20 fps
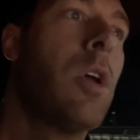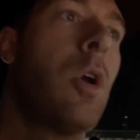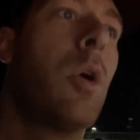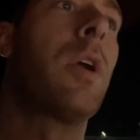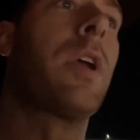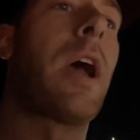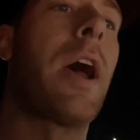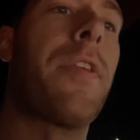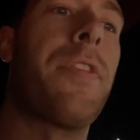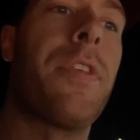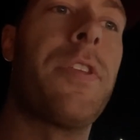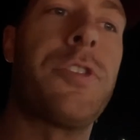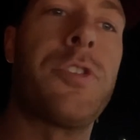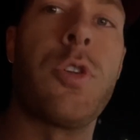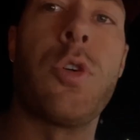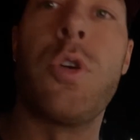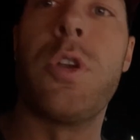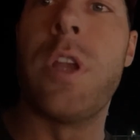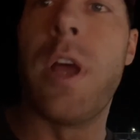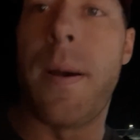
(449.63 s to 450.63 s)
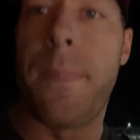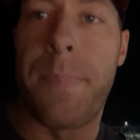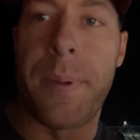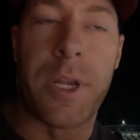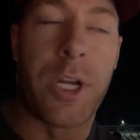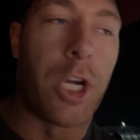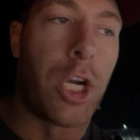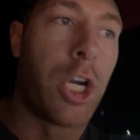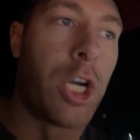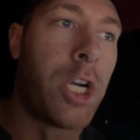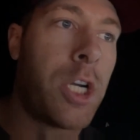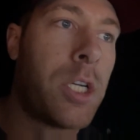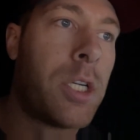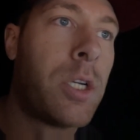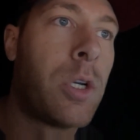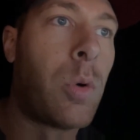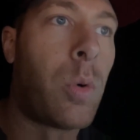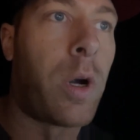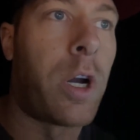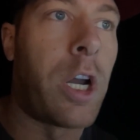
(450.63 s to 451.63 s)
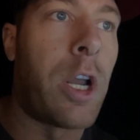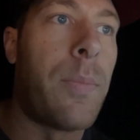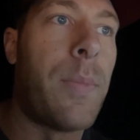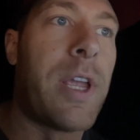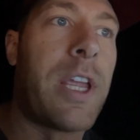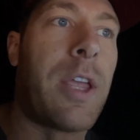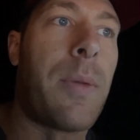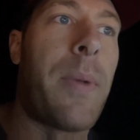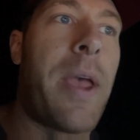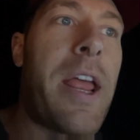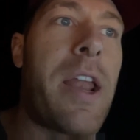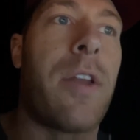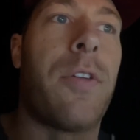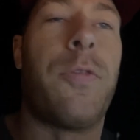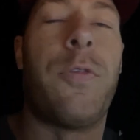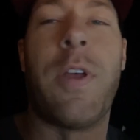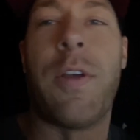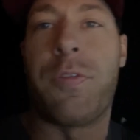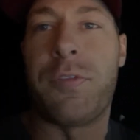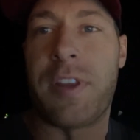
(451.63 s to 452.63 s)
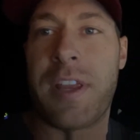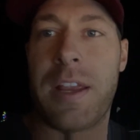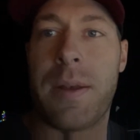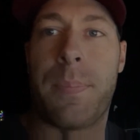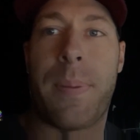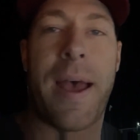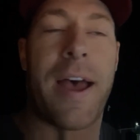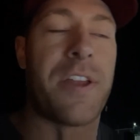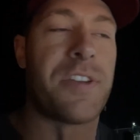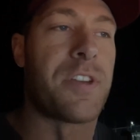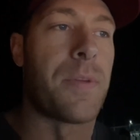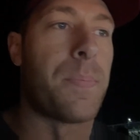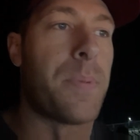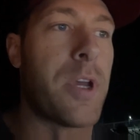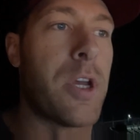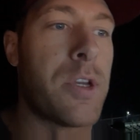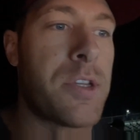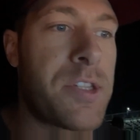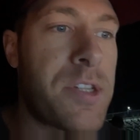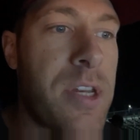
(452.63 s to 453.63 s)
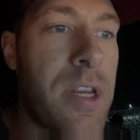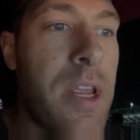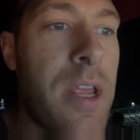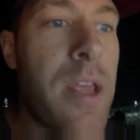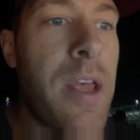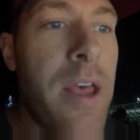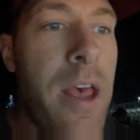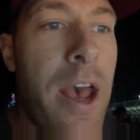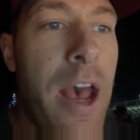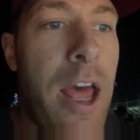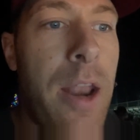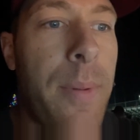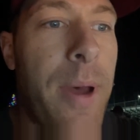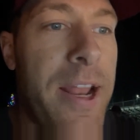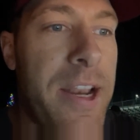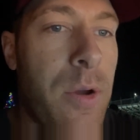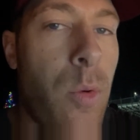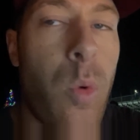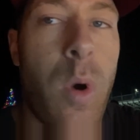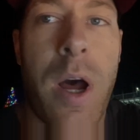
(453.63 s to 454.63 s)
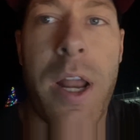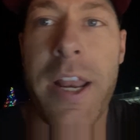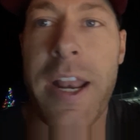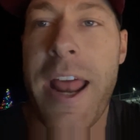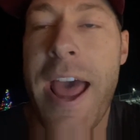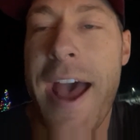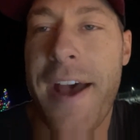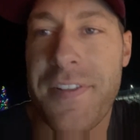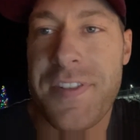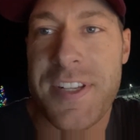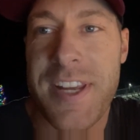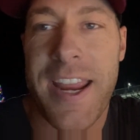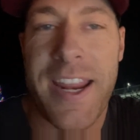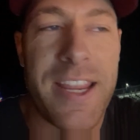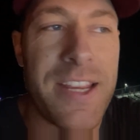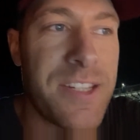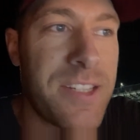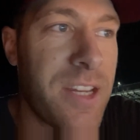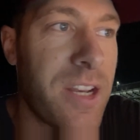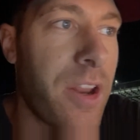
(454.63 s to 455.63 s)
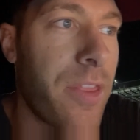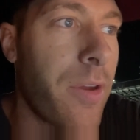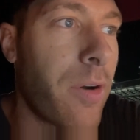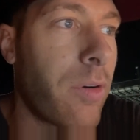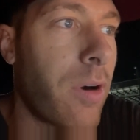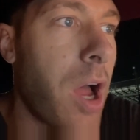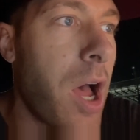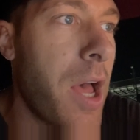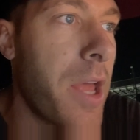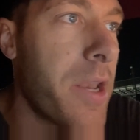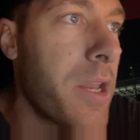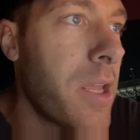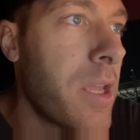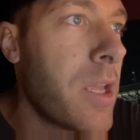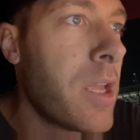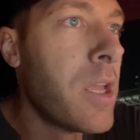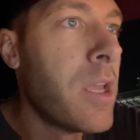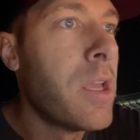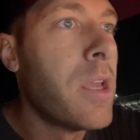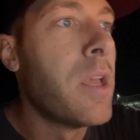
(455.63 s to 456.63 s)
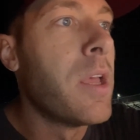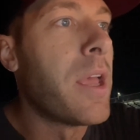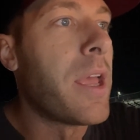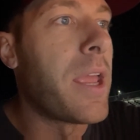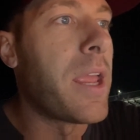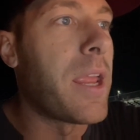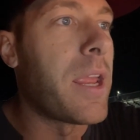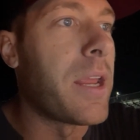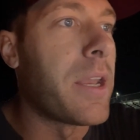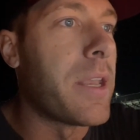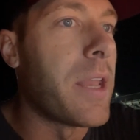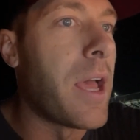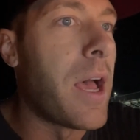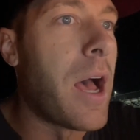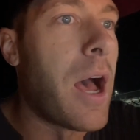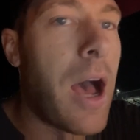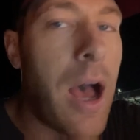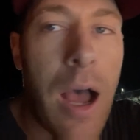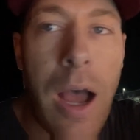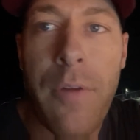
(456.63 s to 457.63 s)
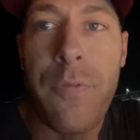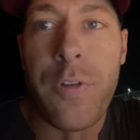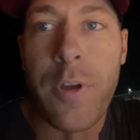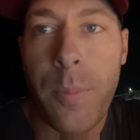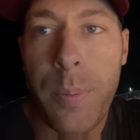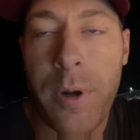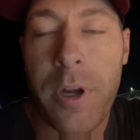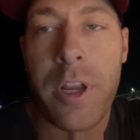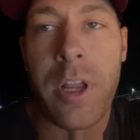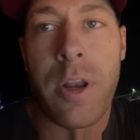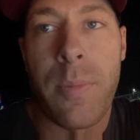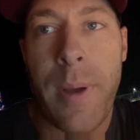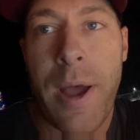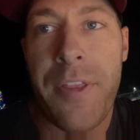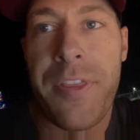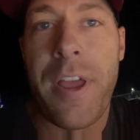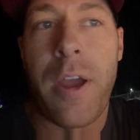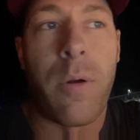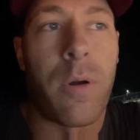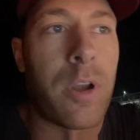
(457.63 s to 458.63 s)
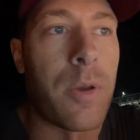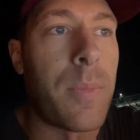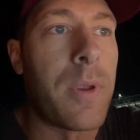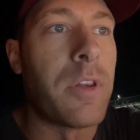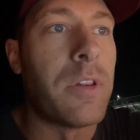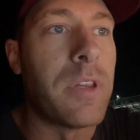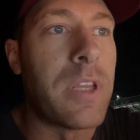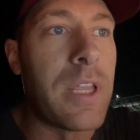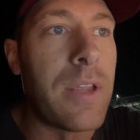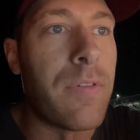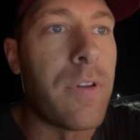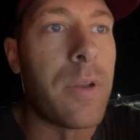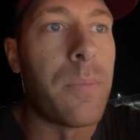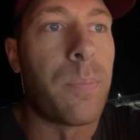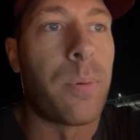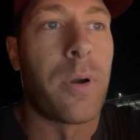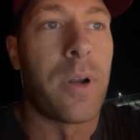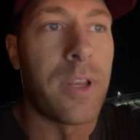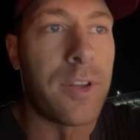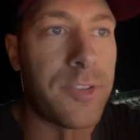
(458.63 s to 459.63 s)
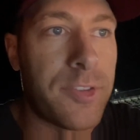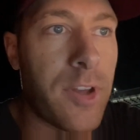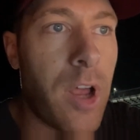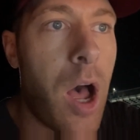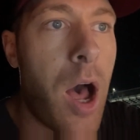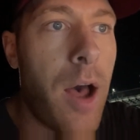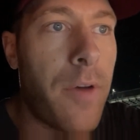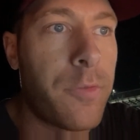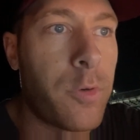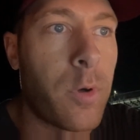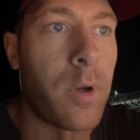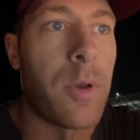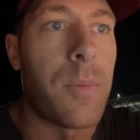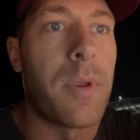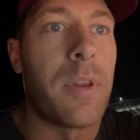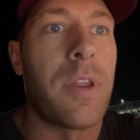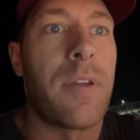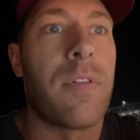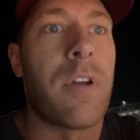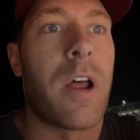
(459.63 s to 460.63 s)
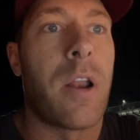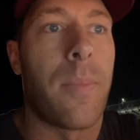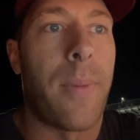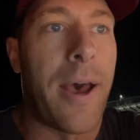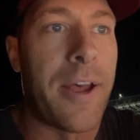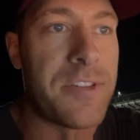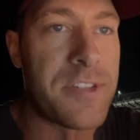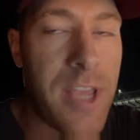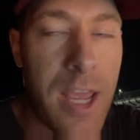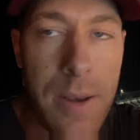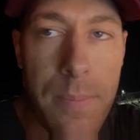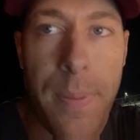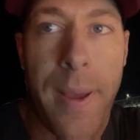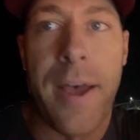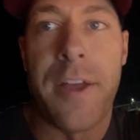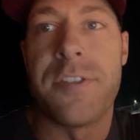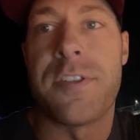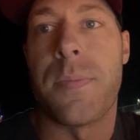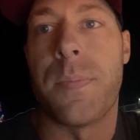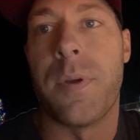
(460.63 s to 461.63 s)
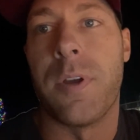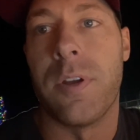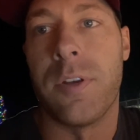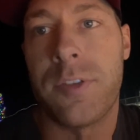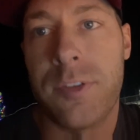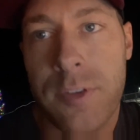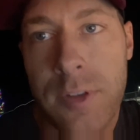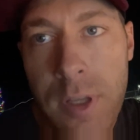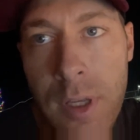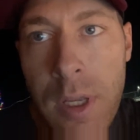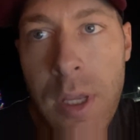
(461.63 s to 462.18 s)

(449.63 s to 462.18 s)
got the tuned up in her. We're gonna be commanding 15 pounds of boost at about a one and a half seconds into the run and uh, I feel pretty good about that. We're gonna be leaving pretty soft. We're gonna be leaving on about 10 pounds of boost